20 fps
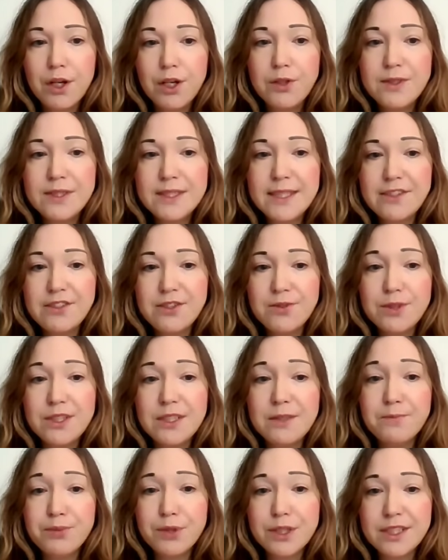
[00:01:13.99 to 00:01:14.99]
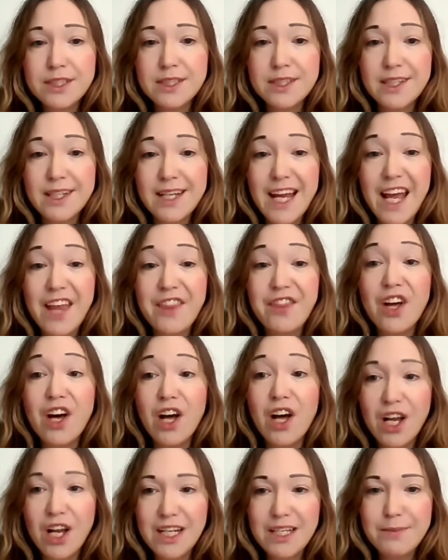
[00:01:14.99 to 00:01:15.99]
who settled in Britain in the
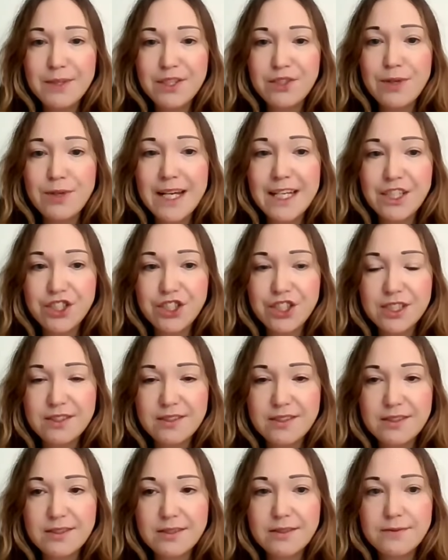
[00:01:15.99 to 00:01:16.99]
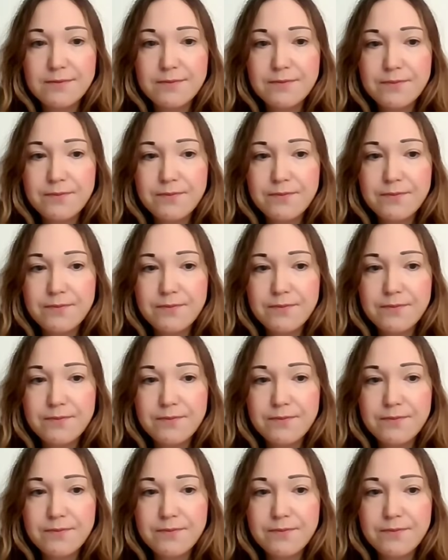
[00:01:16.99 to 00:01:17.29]
early Middle Ages.